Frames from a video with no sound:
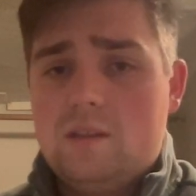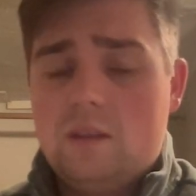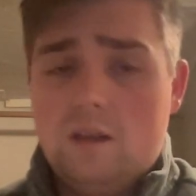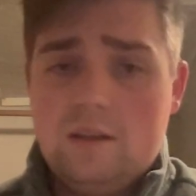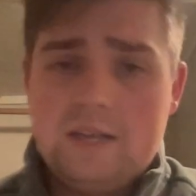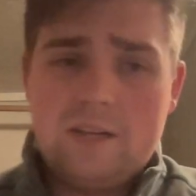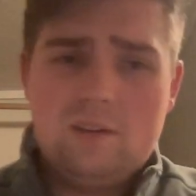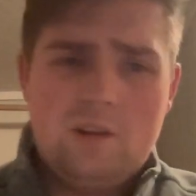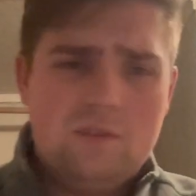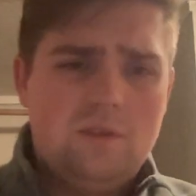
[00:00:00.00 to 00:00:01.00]
the
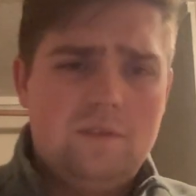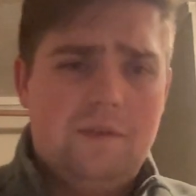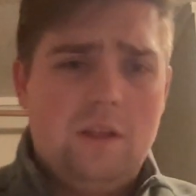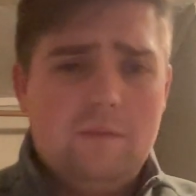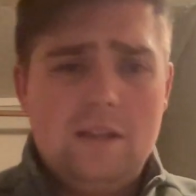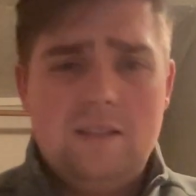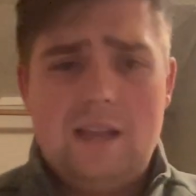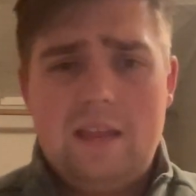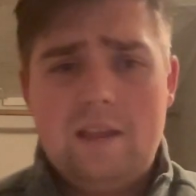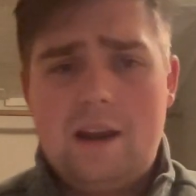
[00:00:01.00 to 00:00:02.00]
technological developments
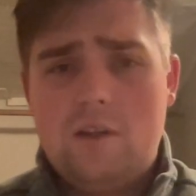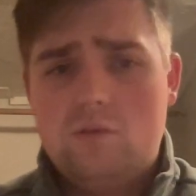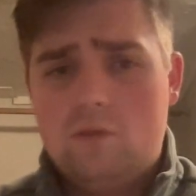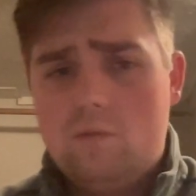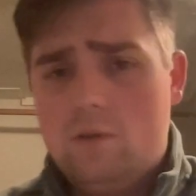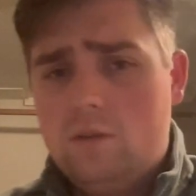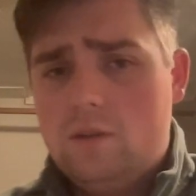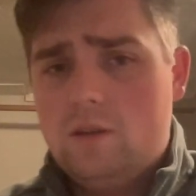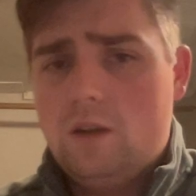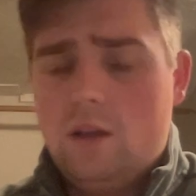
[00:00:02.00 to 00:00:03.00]
and the natural
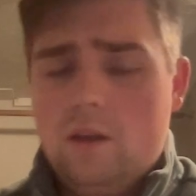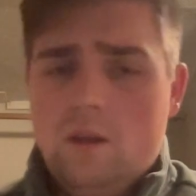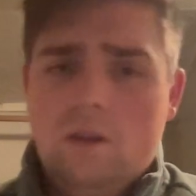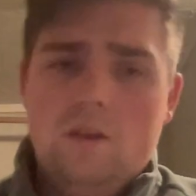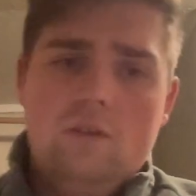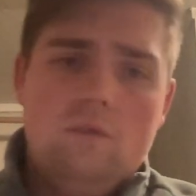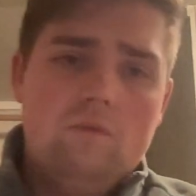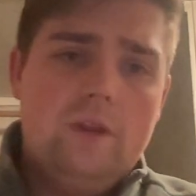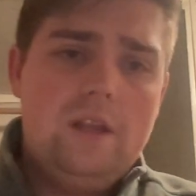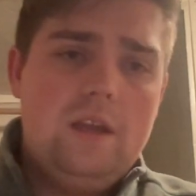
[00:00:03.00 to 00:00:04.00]
world.
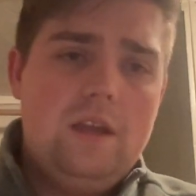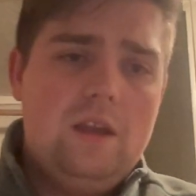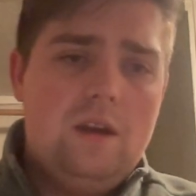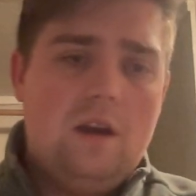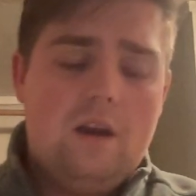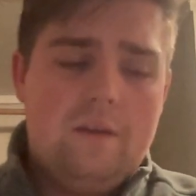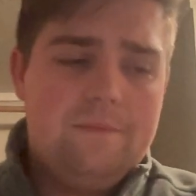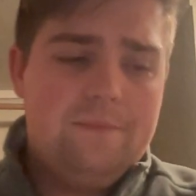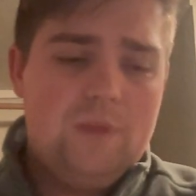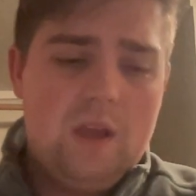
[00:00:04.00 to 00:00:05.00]
Really,
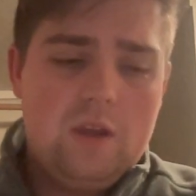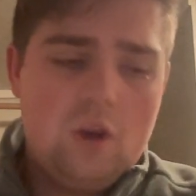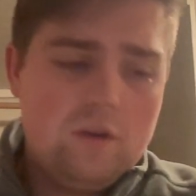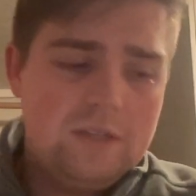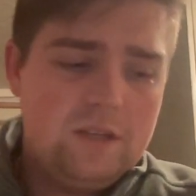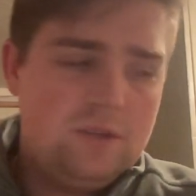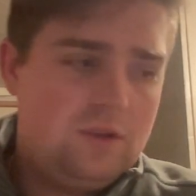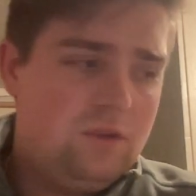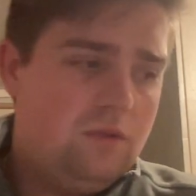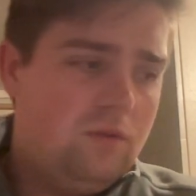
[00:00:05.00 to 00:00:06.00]
it goes
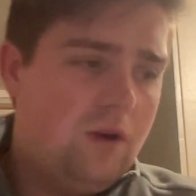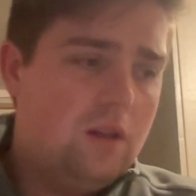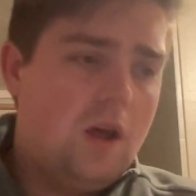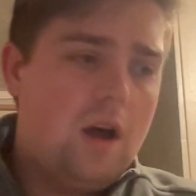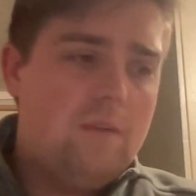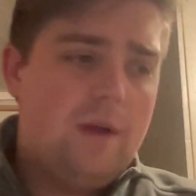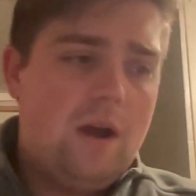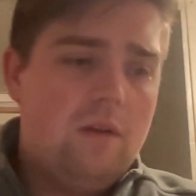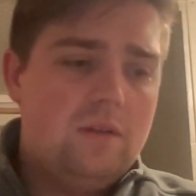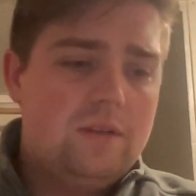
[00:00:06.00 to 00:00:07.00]
into a lot
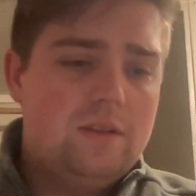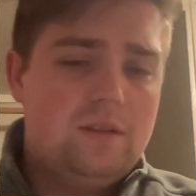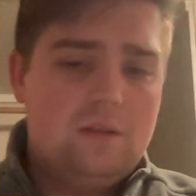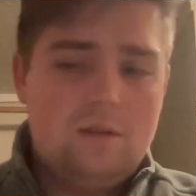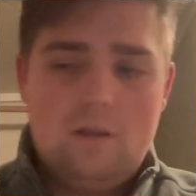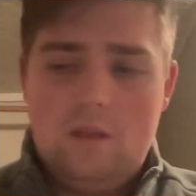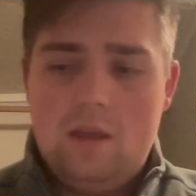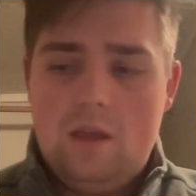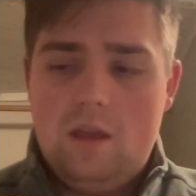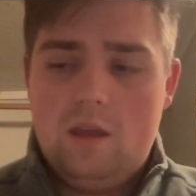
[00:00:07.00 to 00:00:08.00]
about
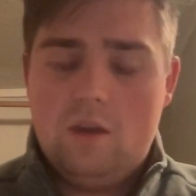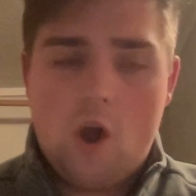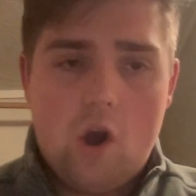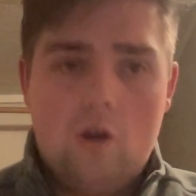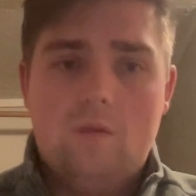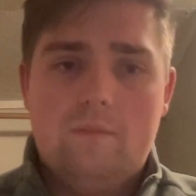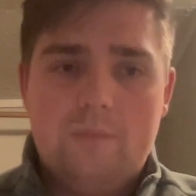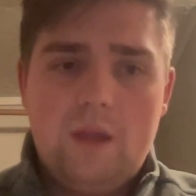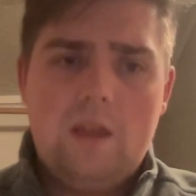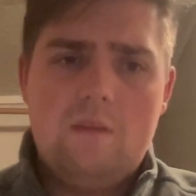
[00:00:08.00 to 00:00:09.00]
the harm
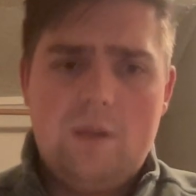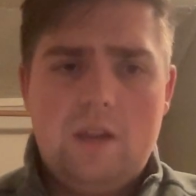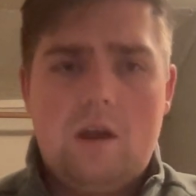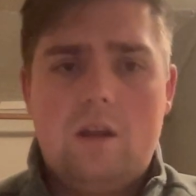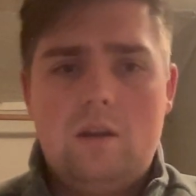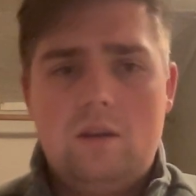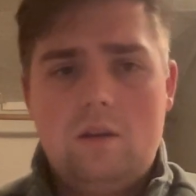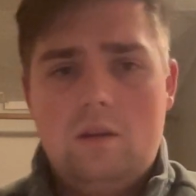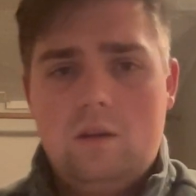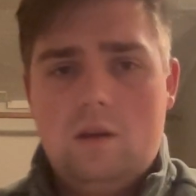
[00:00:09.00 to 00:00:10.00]
that can be done
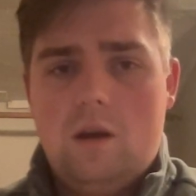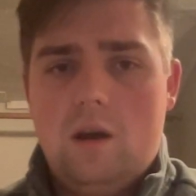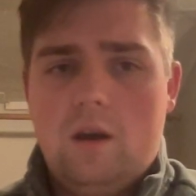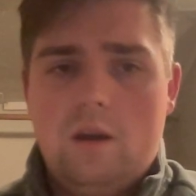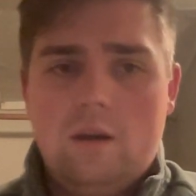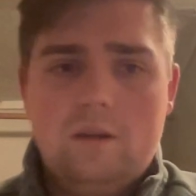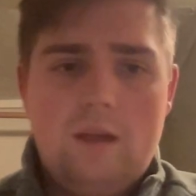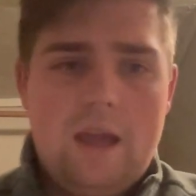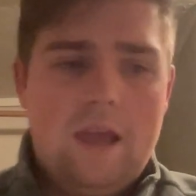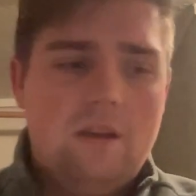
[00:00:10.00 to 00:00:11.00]

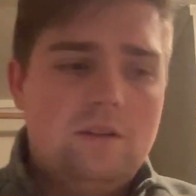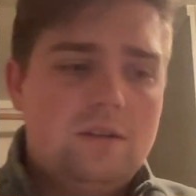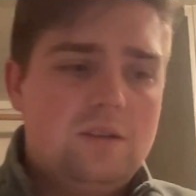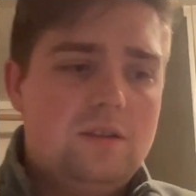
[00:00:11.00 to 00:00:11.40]
and